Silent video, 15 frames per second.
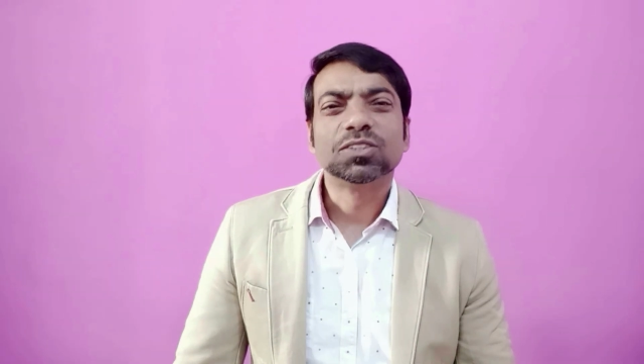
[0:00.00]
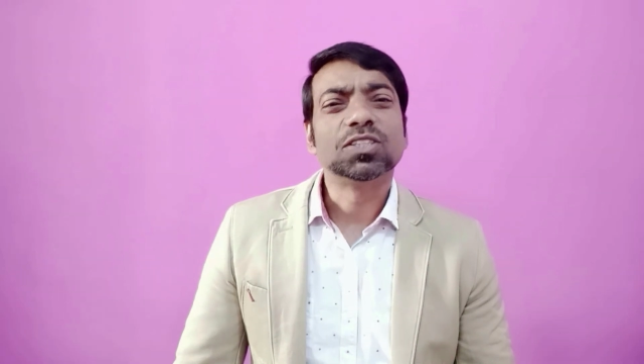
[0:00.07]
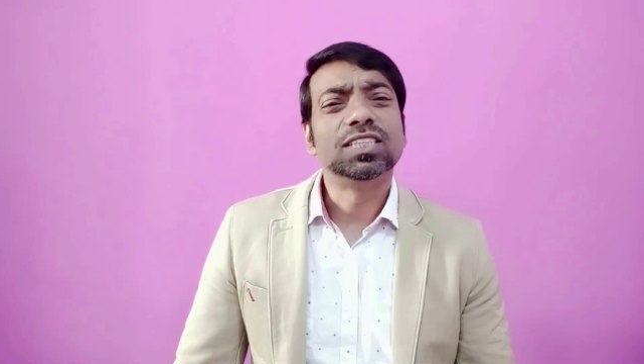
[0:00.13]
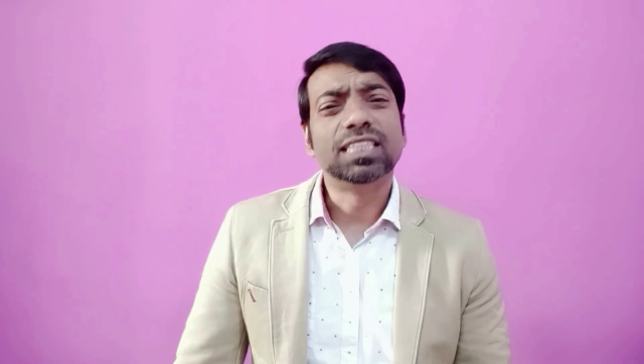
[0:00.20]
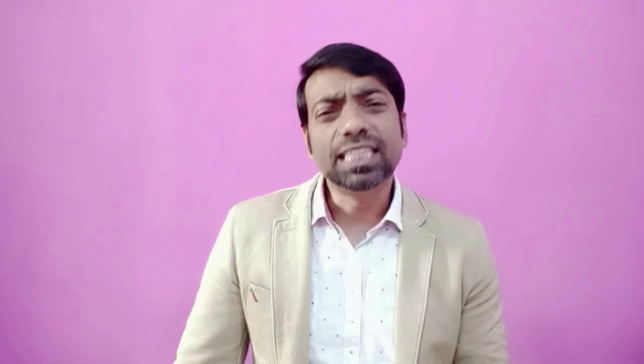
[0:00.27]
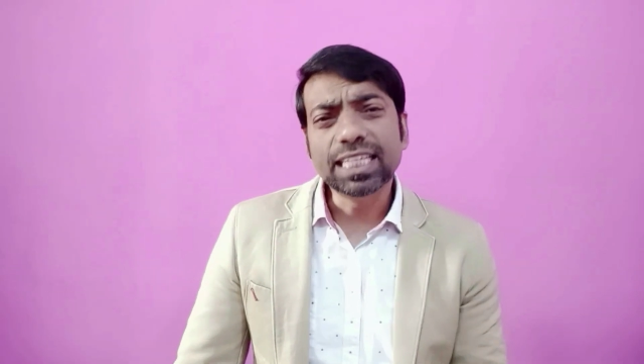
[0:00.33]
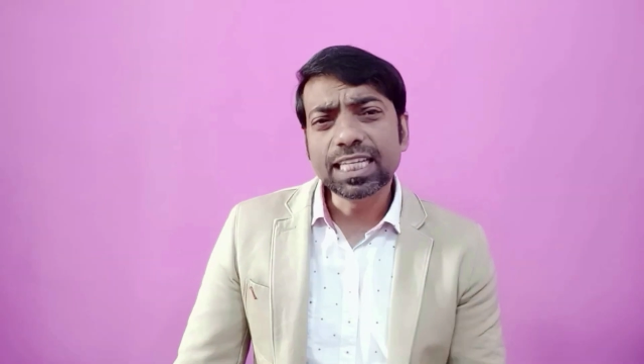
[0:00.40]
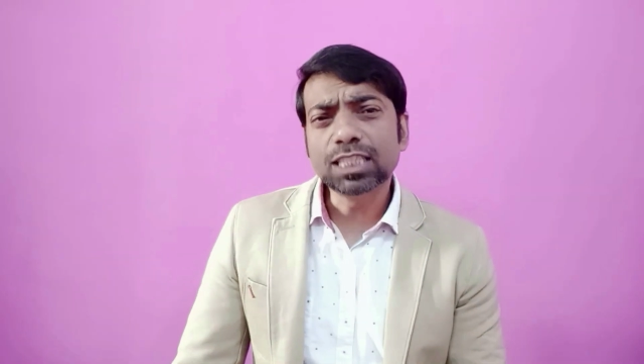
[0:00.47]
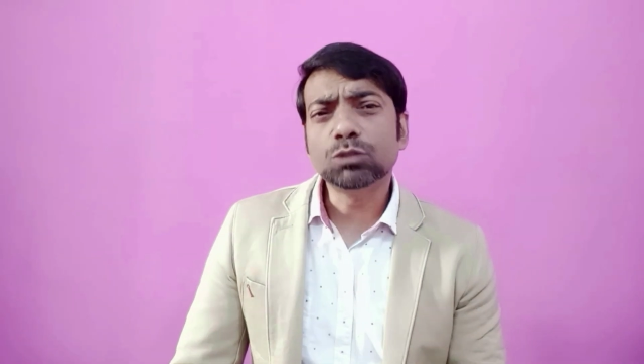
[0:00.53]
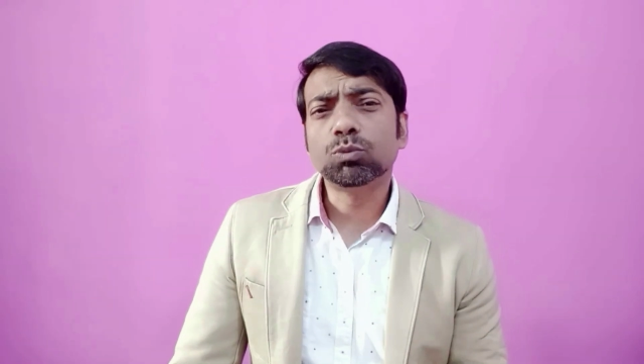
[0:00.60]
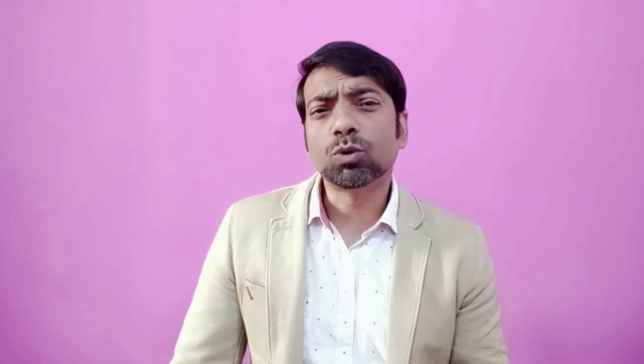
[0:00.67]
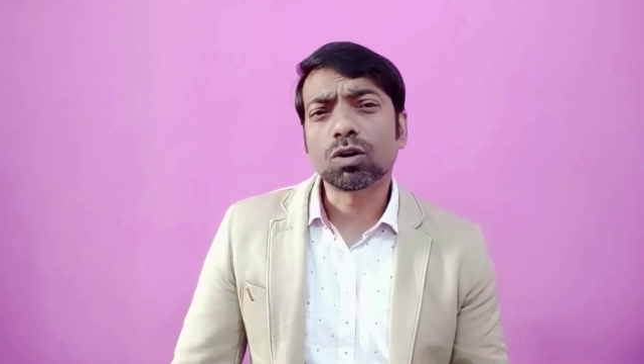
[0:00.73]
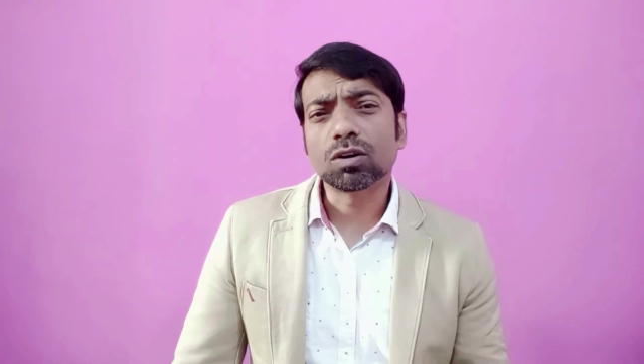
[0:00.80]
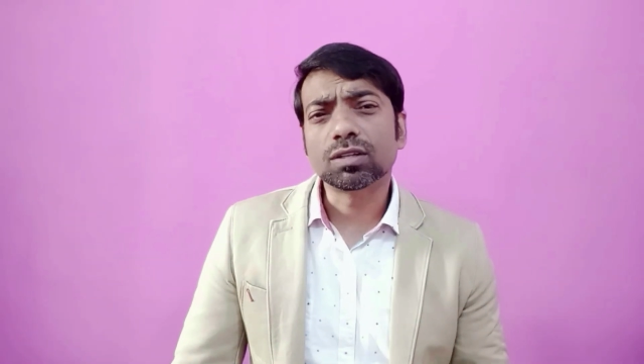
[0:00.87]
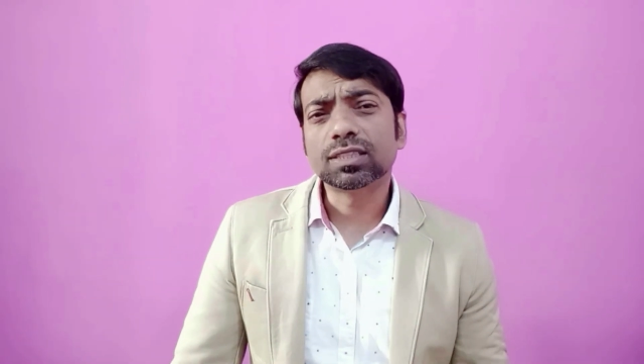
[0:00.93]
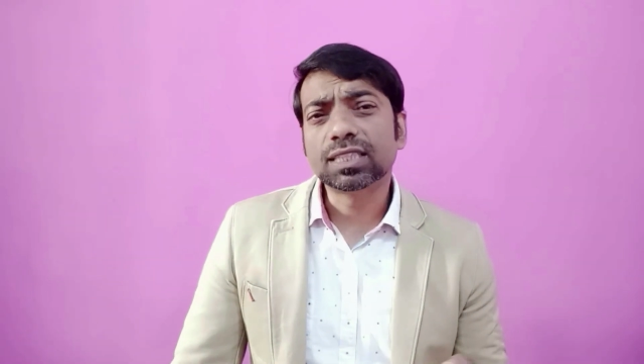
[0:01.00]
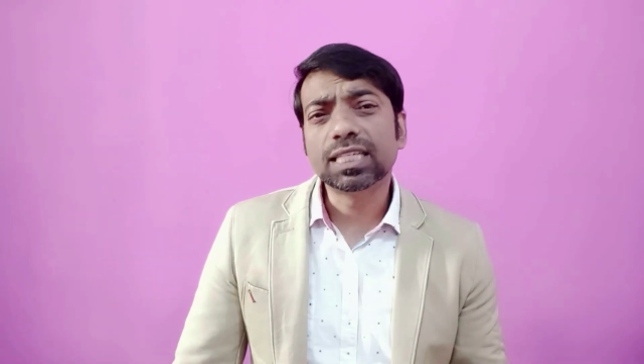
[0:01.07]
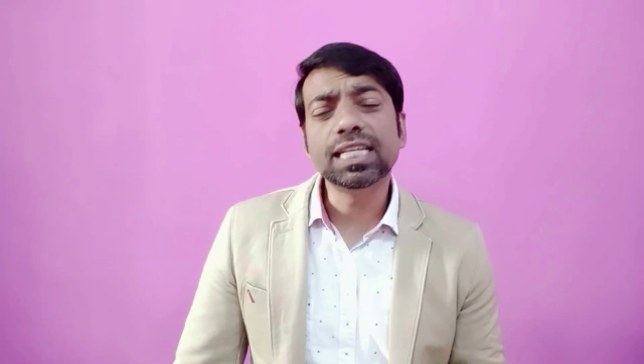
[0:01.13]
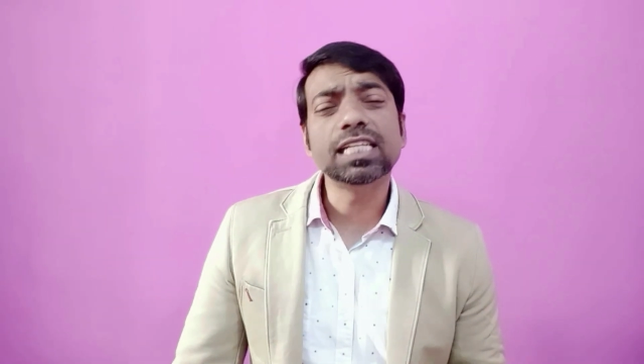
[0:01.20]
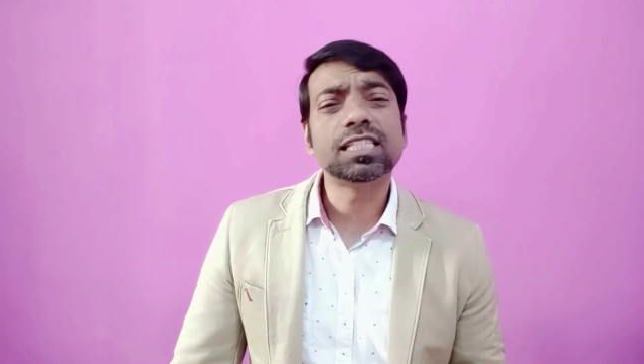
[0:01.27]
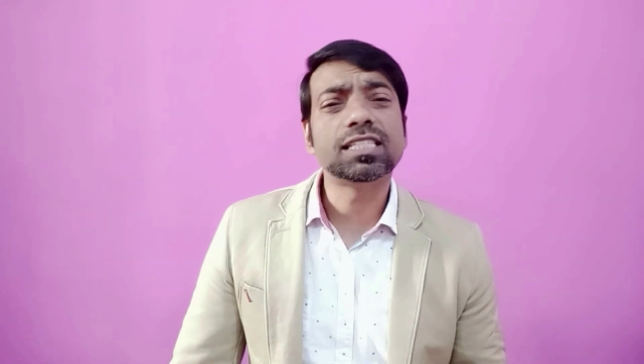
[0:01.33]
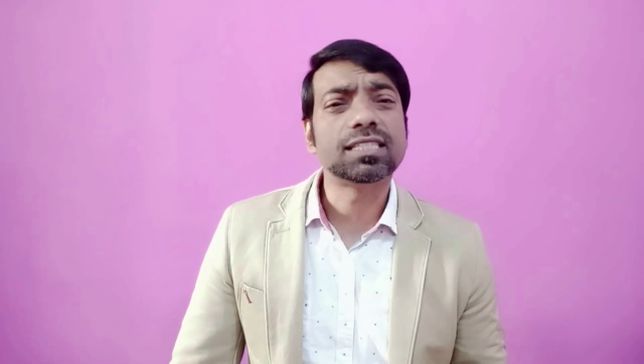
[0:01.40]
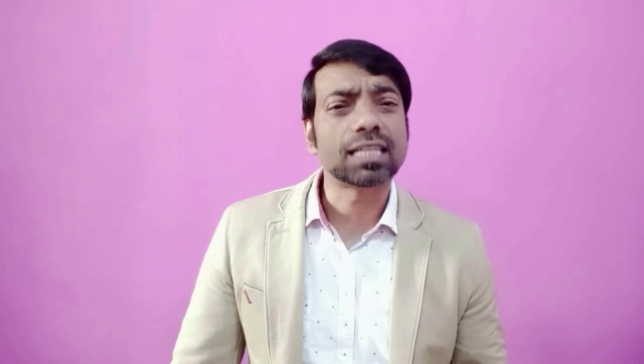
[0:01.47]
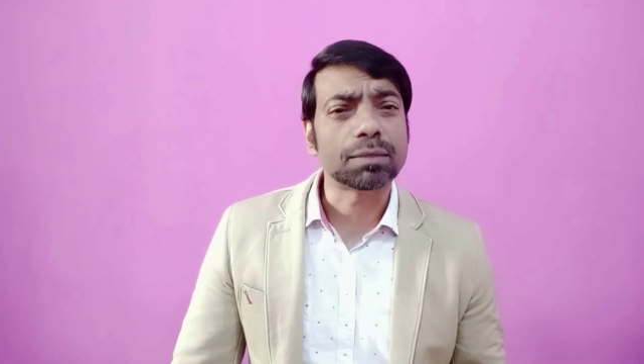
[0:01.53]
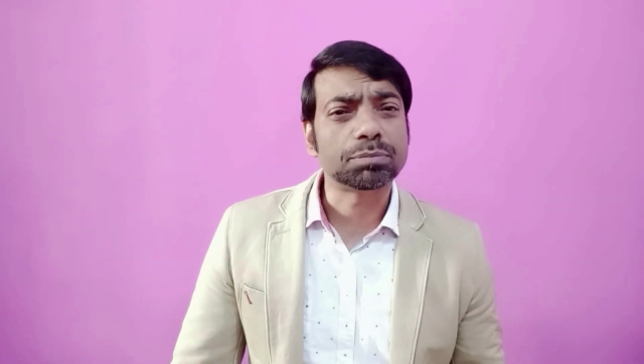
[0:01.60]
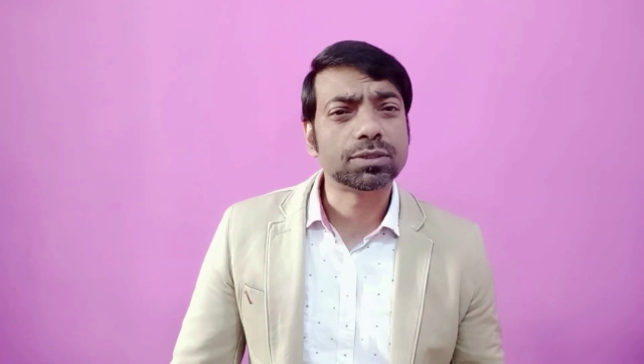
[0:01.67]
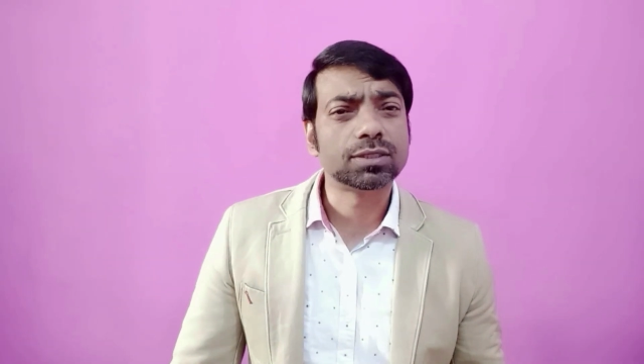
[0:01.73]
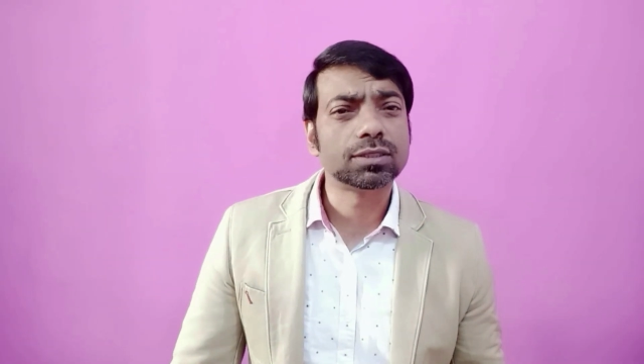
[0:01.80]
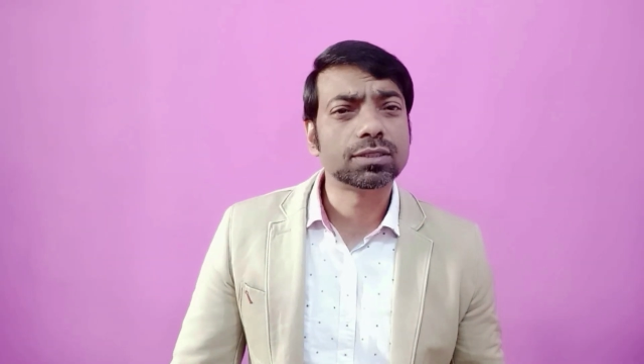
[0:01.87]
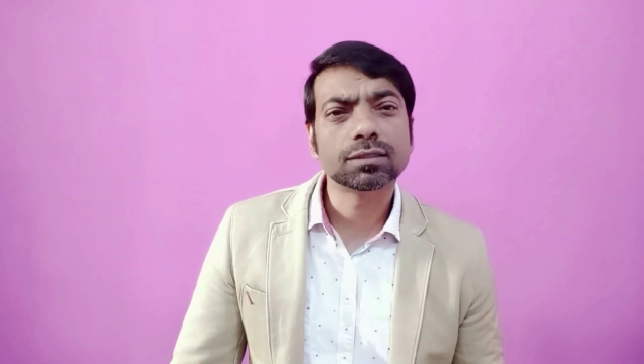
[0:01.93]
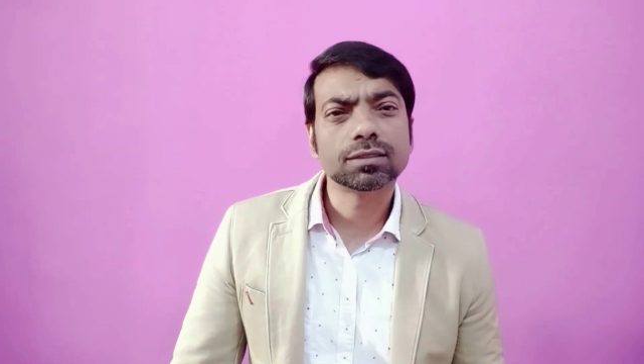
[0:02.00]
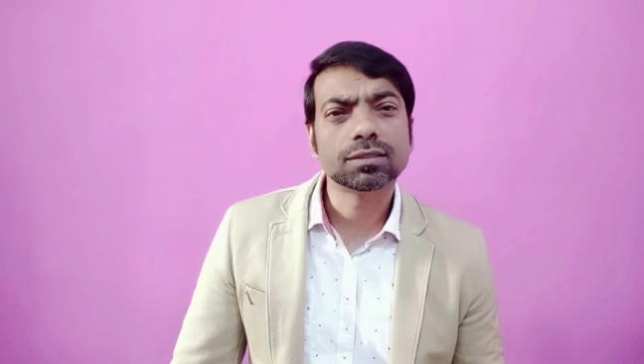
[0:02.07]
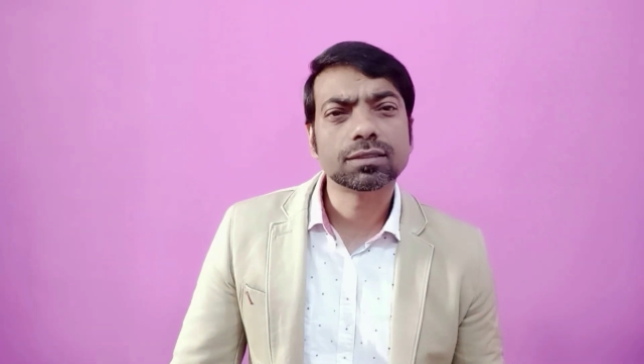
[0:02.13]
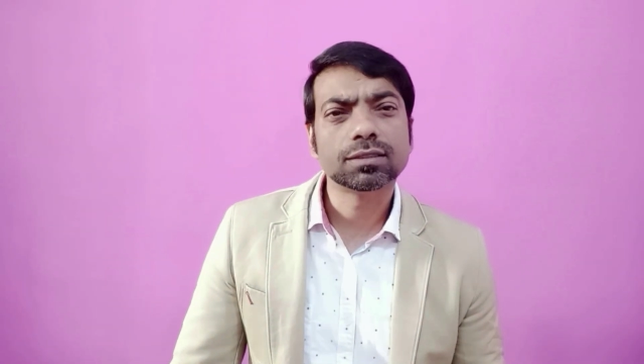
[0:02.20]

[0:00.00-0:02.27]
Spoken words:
these were three steps: